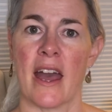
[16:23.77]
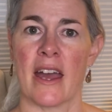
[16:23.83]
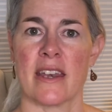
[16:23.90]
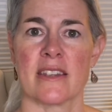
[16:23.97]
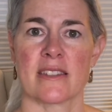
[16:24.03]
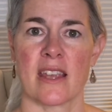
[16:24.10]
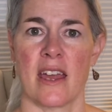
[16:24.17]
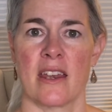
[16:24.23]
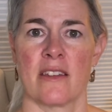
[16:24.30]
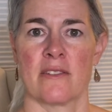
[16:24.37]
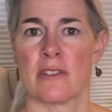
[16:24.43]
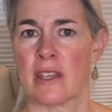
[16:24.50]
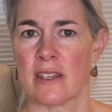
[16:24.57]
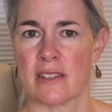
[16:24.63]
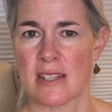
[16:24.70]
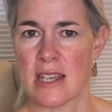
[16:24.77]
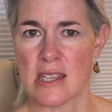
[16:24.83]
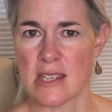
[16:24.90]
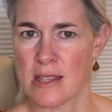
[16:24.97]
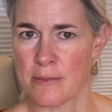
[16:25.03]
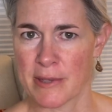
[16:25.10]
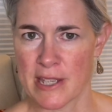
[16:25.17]
is kind of like
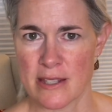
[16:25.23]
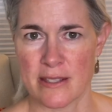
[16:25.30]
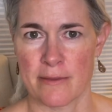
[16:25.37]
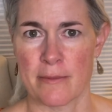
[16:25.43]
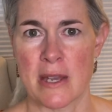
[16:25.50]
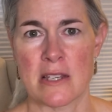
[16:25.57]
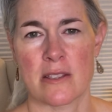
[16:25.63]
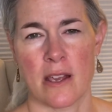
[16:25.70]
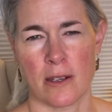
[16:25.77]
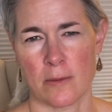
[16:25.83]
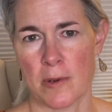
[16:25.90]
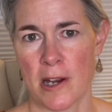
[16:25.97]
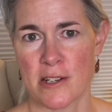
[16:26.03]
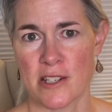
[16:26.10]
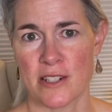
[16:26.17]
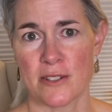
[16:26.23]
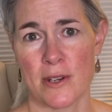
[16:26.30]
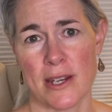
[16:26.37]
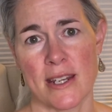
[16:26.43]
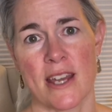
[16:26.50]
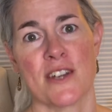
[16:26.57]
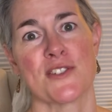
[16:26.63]
taking the place of my sock project
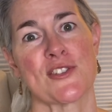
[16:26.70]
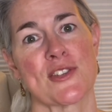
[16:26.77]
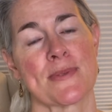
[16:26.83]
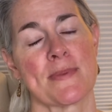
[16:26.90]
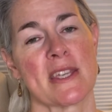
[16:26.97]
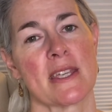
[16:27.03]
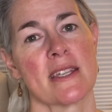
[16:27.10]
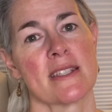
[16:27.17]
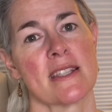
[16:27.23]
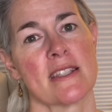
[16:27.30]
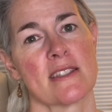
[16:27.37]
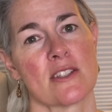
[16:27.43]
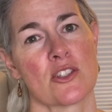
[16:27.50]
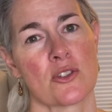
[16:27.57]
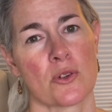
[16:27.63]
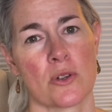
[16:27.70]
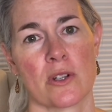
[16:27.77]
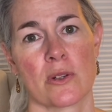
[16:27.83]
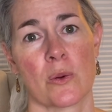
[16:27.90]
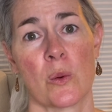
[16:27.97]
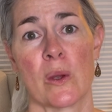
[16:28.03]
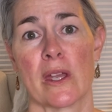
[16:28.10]
right now, just because it's a
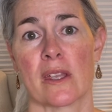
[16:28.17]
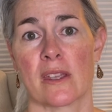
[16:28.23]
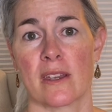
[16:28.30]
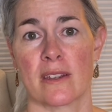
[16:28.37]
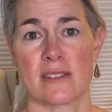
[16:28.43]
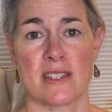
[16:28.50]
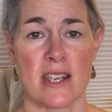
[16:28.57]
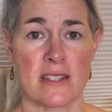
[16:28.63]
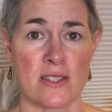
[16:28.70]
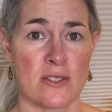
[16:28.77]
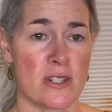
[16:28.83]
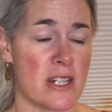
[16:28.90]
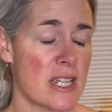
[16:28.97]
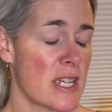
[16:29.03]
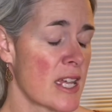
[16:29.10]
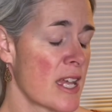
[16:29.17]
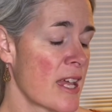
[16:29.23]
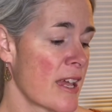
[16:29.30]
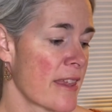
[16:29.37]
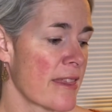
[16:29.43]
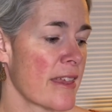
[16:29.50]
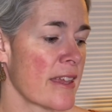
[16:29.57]
short, quick accessory
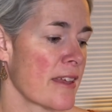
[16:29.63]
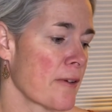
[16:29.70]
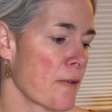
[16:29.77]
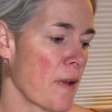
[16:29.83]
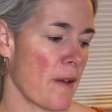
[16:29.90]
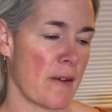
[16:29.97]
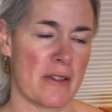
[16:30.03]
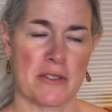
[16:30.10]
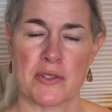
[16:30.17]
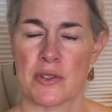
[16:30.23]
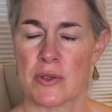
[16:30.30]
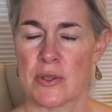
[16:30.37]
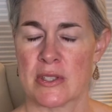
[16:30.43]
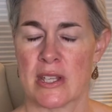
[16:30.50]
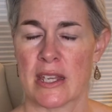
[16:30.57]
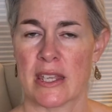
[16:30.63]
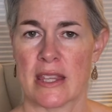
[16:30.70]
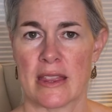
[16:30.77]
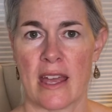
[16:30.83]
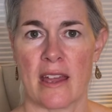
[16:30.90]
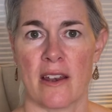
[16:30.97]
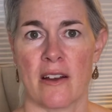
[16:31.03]
that as soon as I get
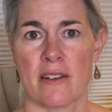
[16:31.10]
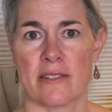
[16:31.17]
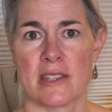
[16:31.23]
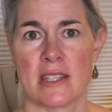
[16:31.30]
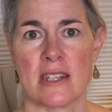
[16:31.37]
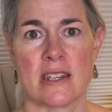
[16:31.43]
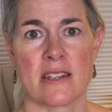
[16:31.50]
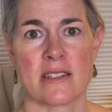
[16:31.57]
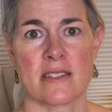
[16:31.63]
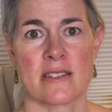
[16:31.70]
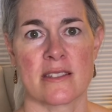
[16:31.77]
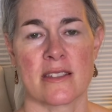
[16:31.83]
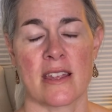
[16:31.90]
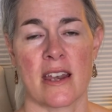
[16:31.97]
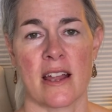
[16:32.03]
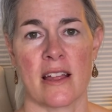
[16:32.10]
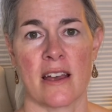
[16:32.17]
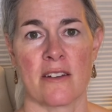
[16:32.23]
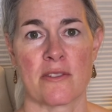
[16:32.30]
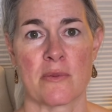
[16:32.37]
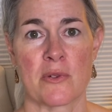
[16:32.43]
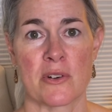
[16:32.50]
that off the needles, then I'll
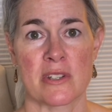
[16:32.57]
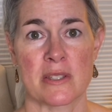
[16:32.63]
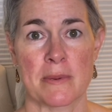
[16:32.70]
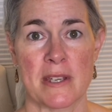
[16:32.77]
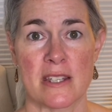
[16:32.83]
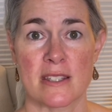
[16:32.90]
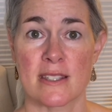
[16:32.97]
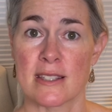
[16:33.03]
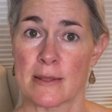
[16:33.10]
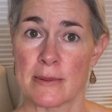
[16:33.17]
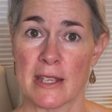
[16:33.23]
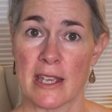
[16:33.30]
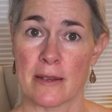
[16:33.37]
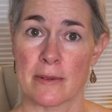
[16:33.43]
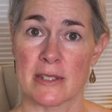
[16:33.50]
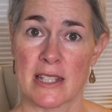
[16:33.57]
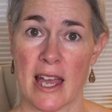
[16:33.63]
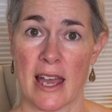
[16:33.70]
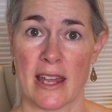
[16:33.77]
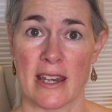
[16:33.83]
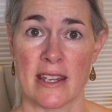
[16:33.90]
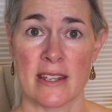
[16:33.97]
have more space to be able to
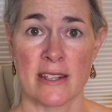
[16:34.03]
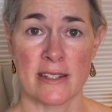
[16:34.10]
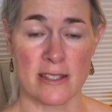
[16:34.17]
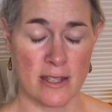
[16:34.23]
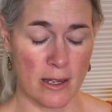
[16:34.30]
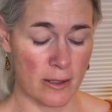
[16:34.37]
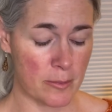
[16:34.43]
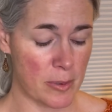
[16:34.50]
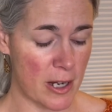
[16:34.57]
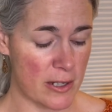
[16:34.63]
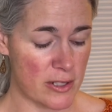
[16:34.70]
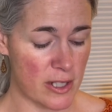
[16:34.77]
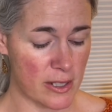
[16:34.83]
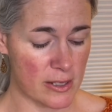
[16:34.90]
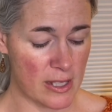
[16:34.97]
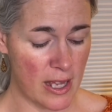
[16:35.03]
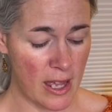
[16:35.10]
add in a sock project.